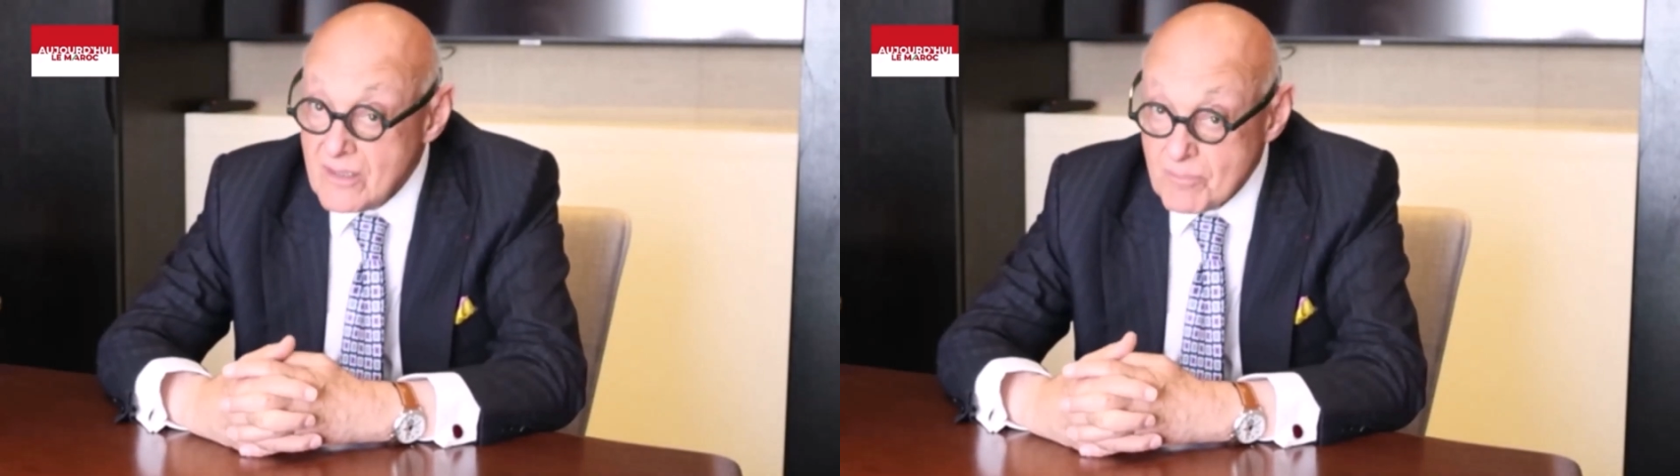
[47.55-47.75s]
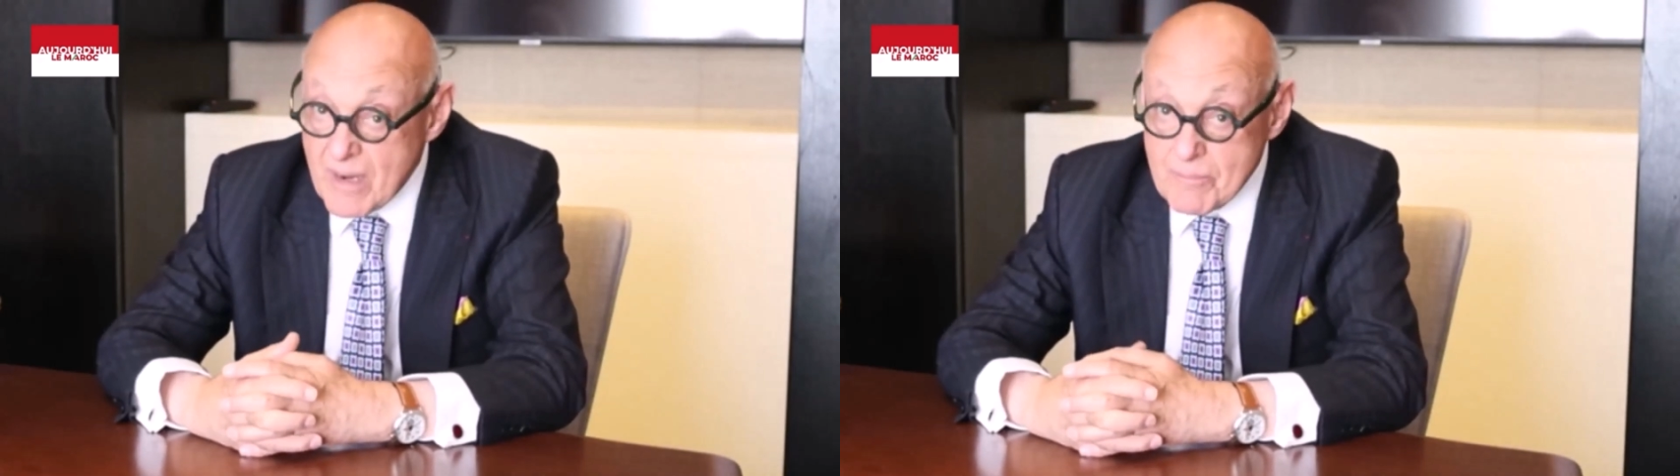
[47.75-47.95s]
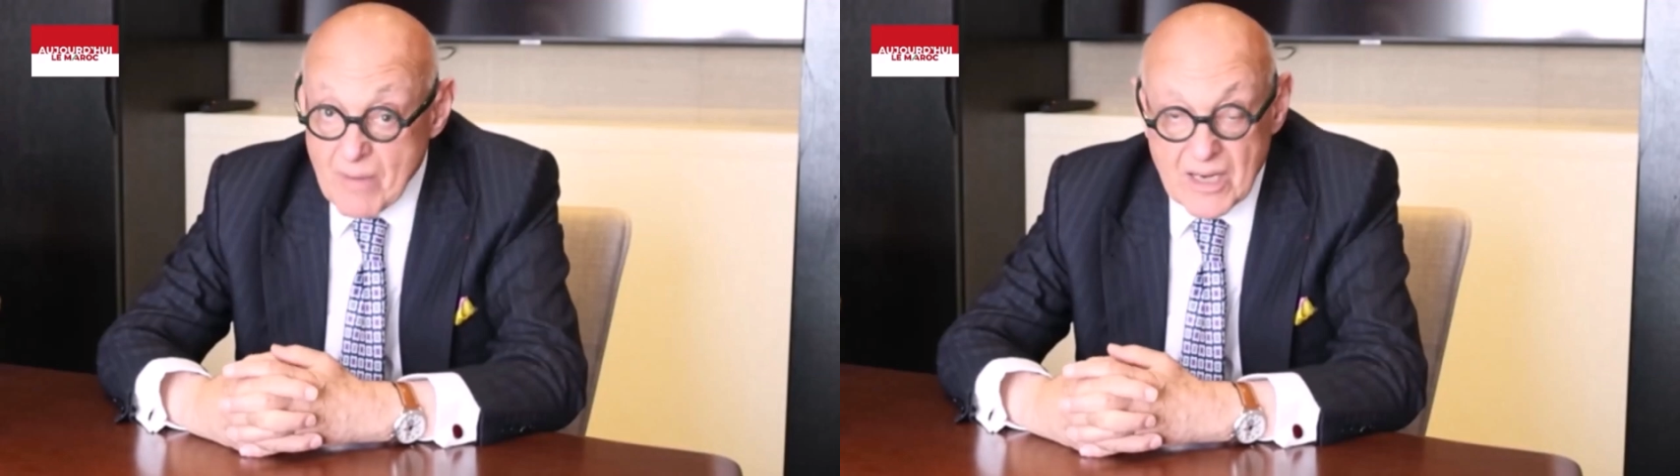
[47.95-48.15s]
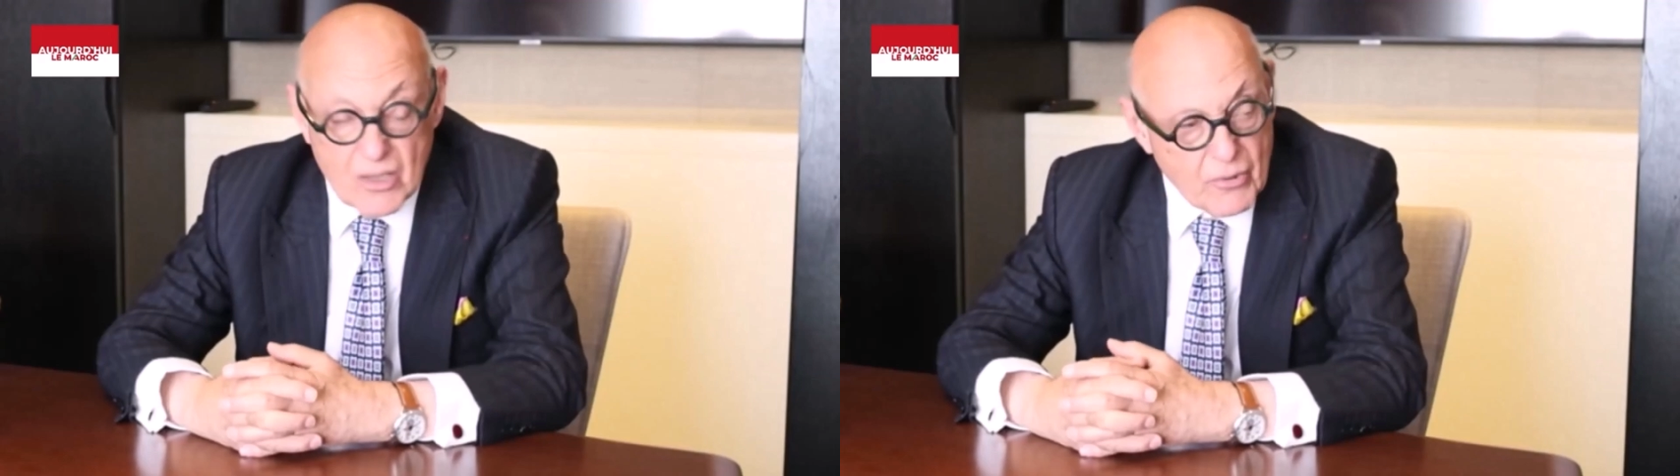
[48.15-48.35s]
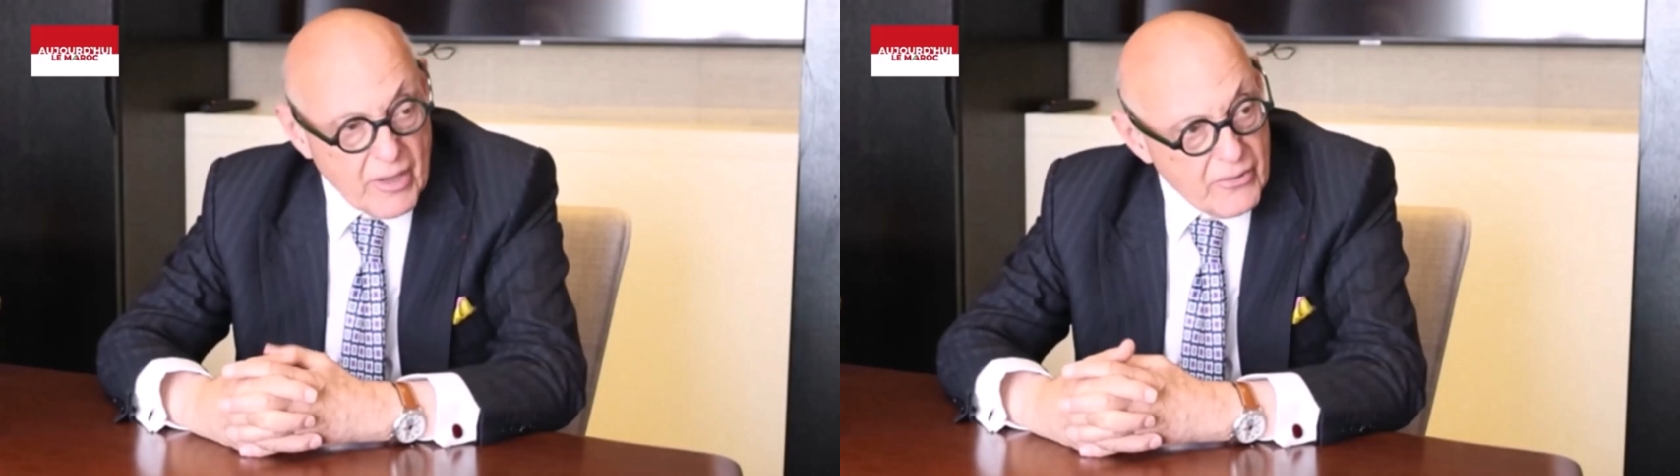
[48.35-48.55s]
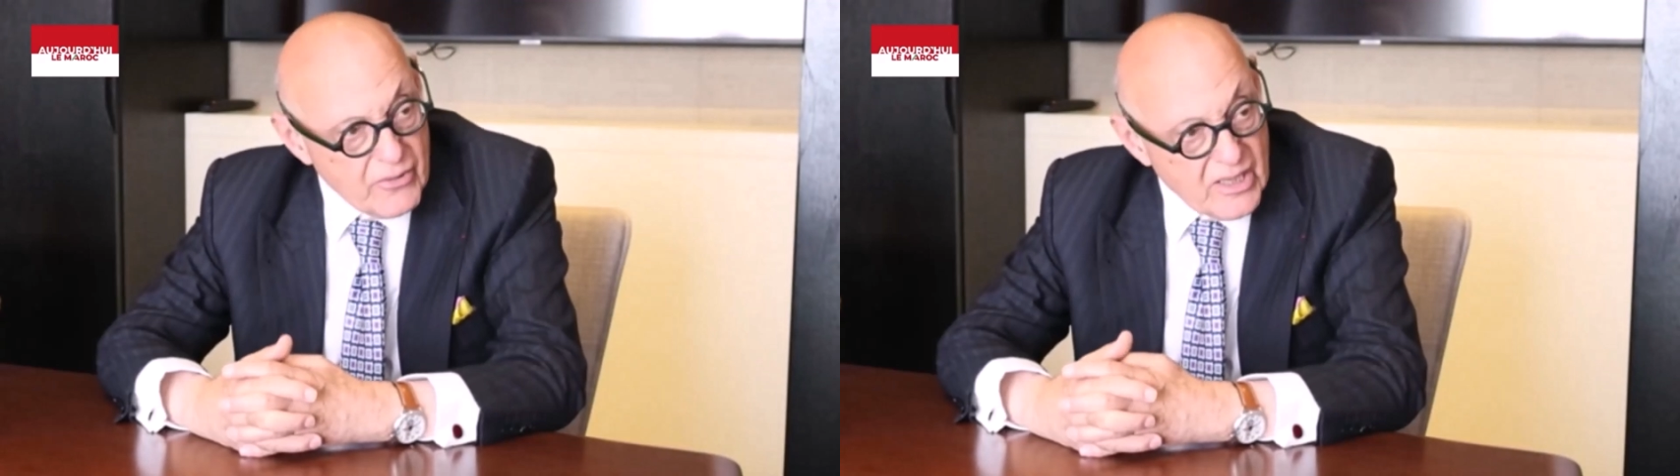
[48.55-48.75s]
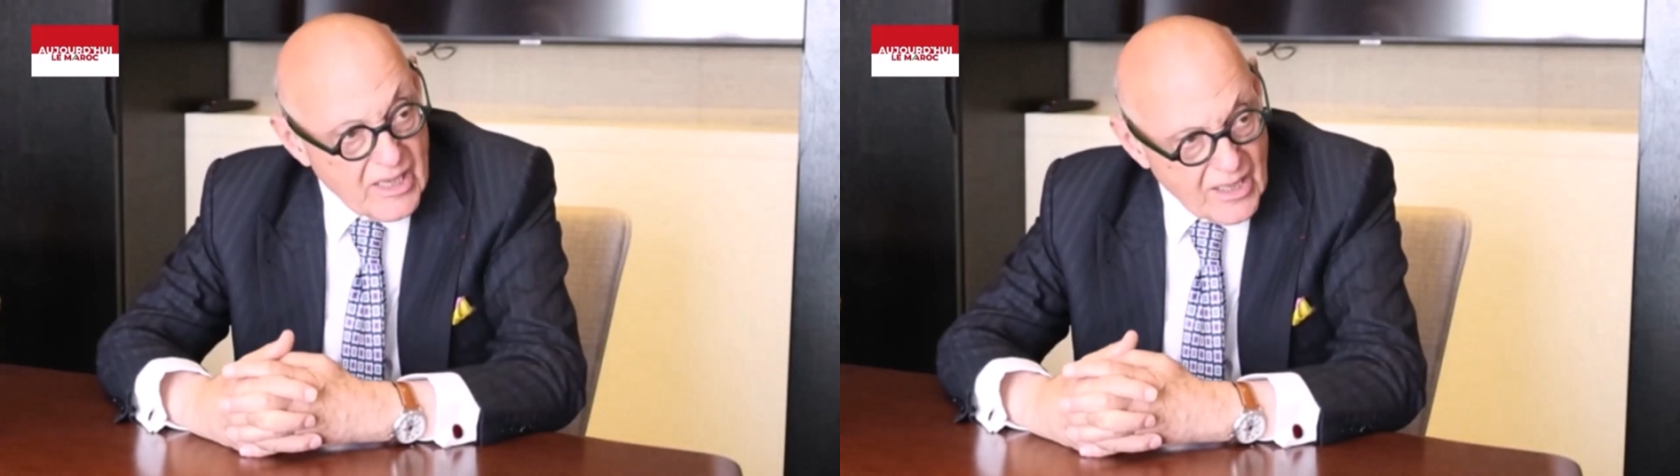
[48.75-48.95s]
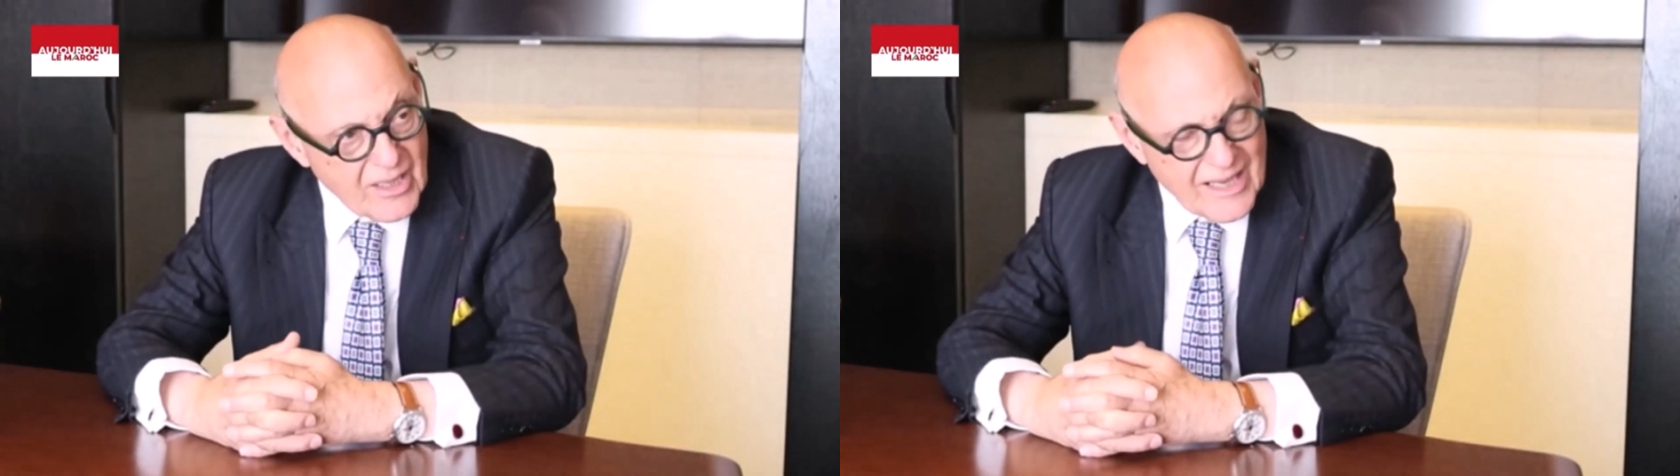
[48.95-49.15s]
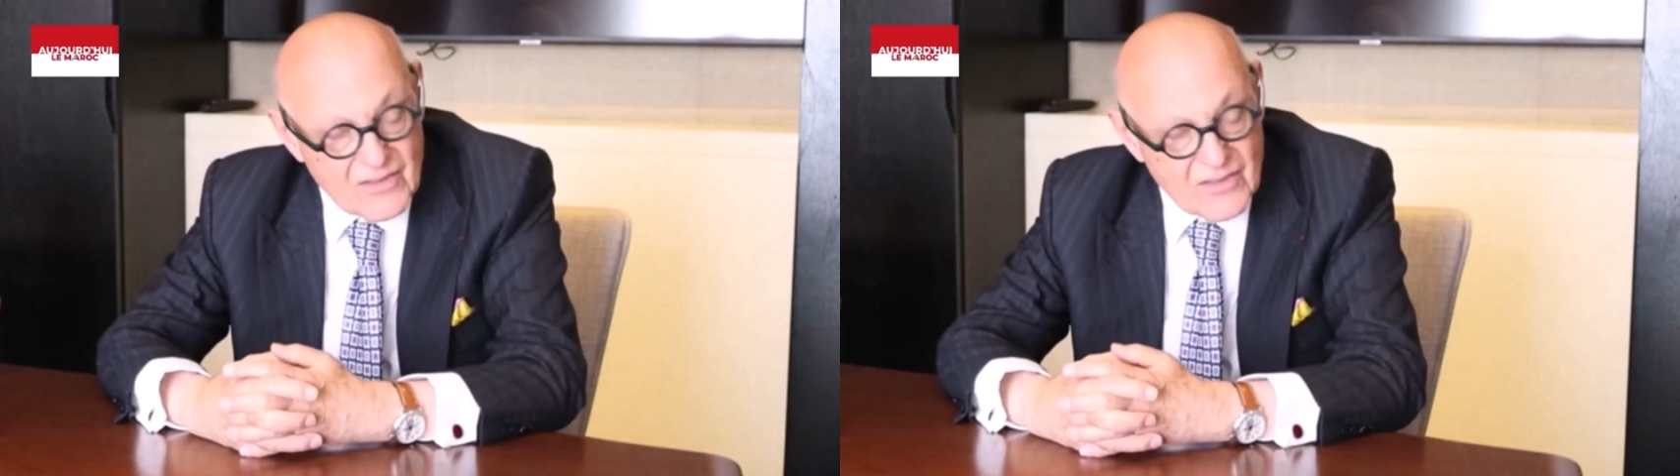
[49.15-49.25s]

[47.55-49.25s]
have made my career in lung